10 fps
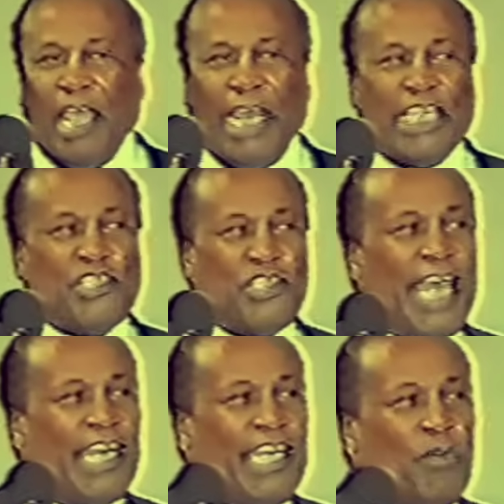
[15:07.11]
And it's
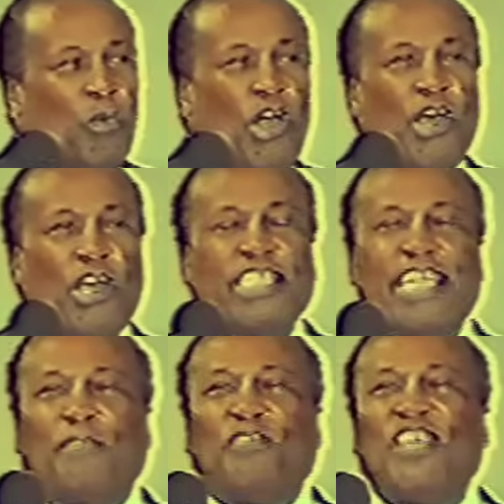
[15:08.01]
stated in words
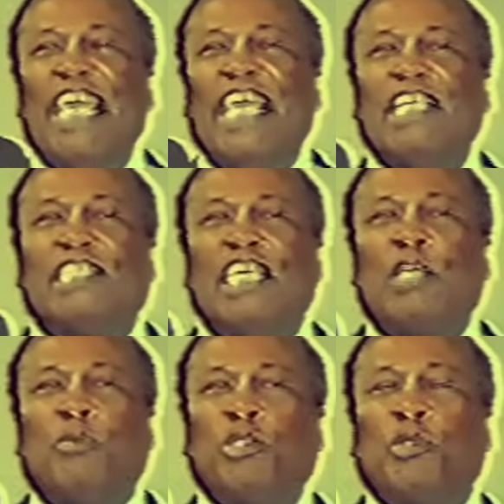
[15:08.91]
that things
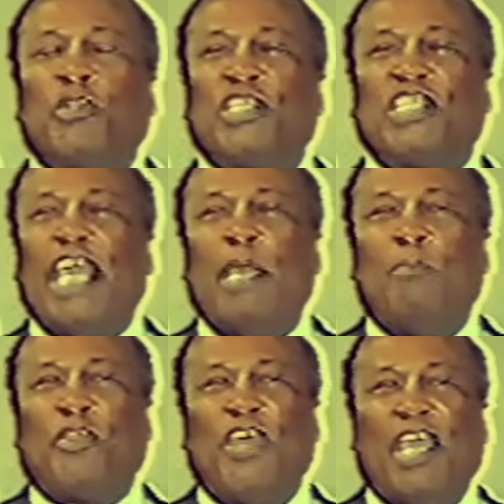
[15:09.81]
equal to the
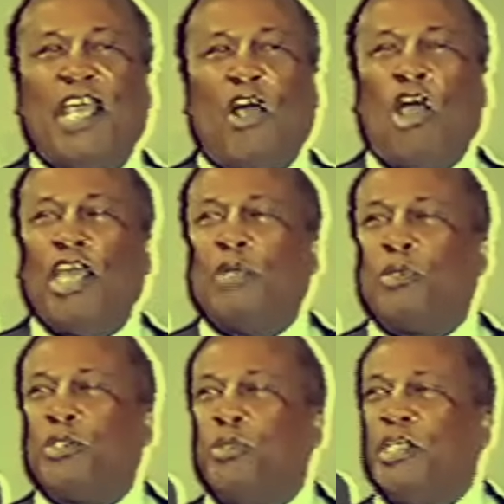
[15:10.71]
same thing are
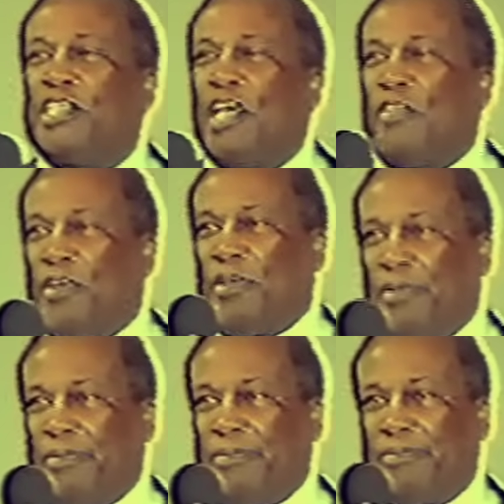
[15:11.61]
equal to each other.
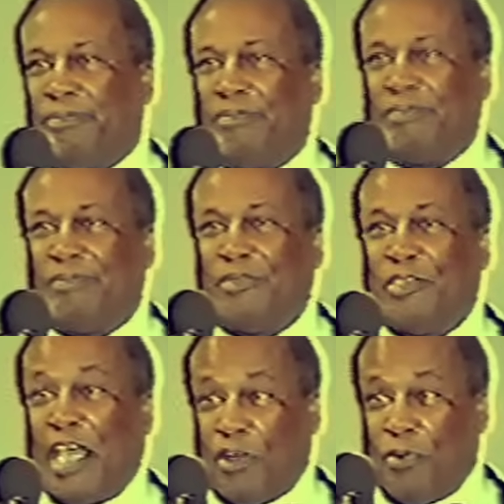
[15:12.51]

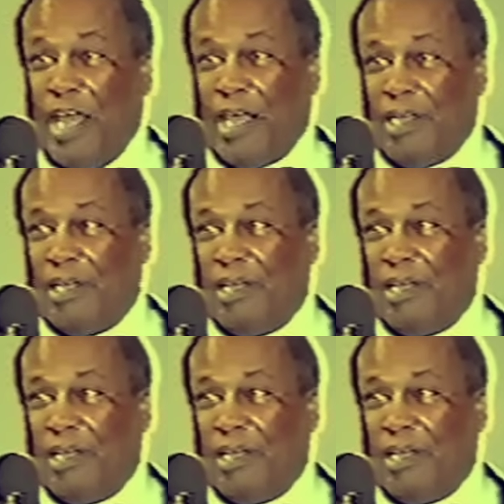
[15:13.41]
Is that correct?